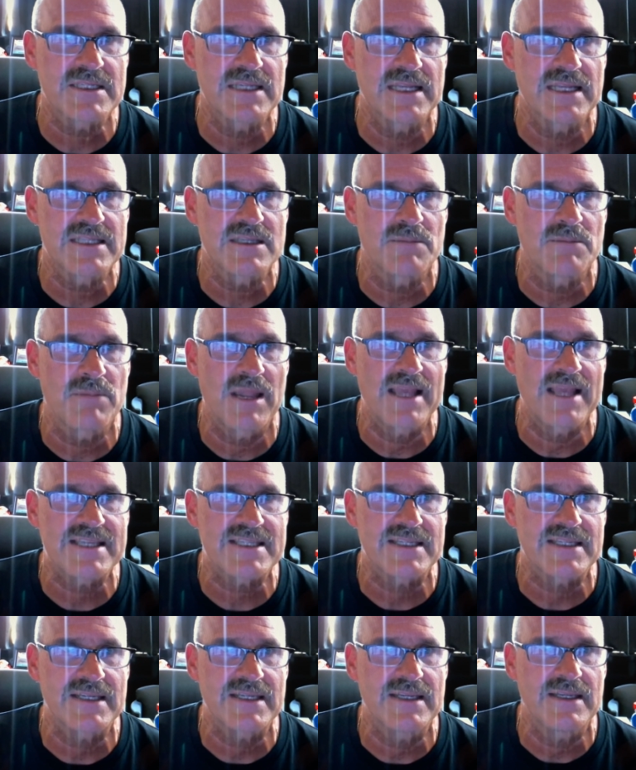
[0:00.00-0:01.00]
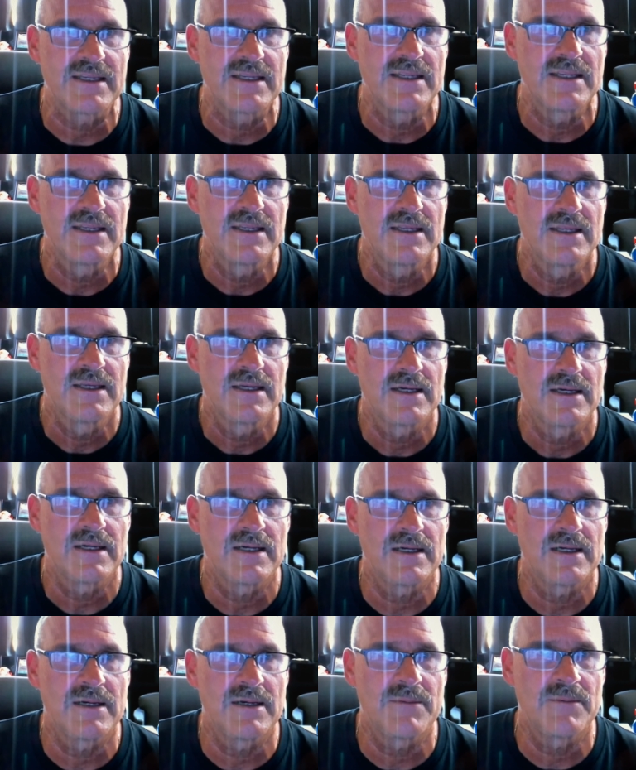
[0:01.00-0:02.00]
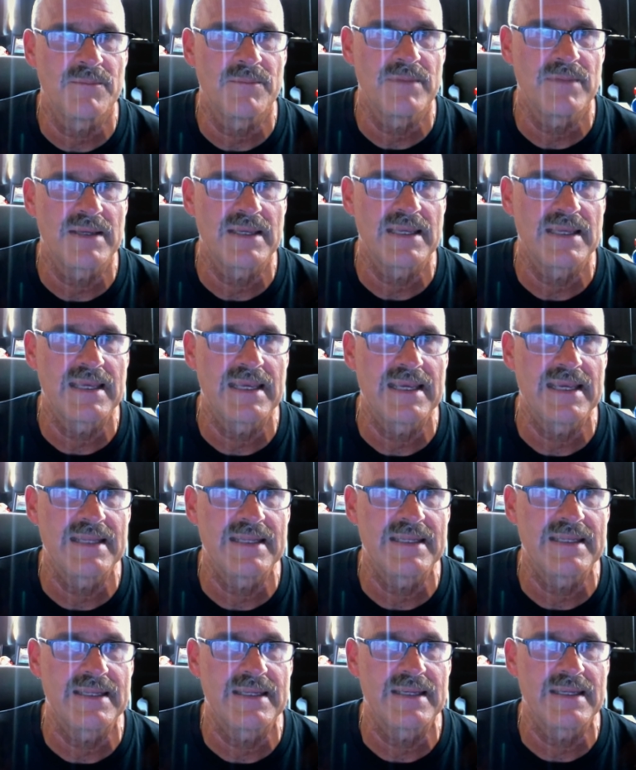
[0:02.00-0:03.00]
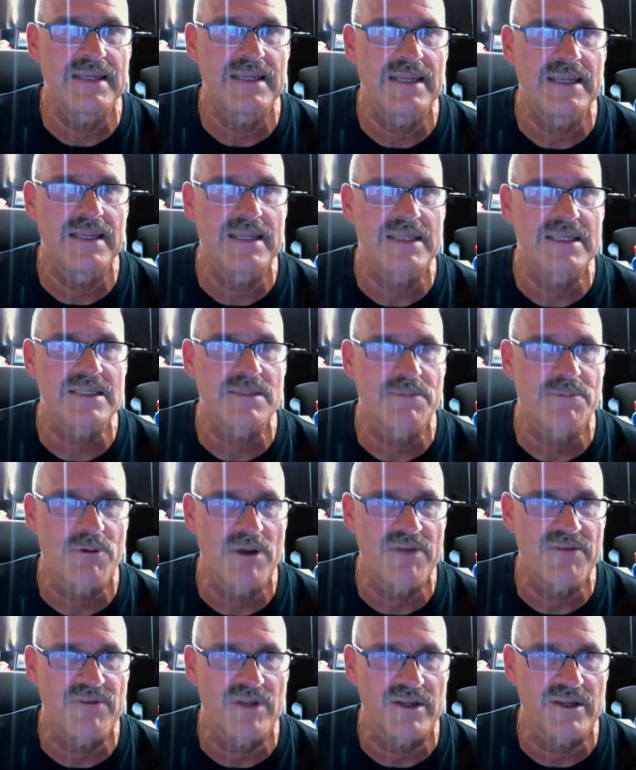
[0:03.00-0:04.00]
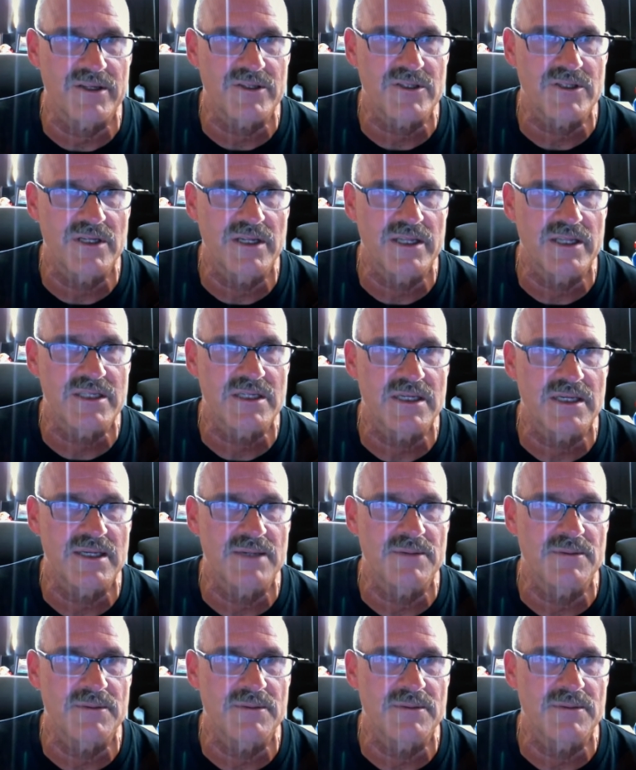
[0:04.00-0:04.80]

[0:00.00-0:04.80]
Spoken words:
a blessing, and it's a privilege, and it's a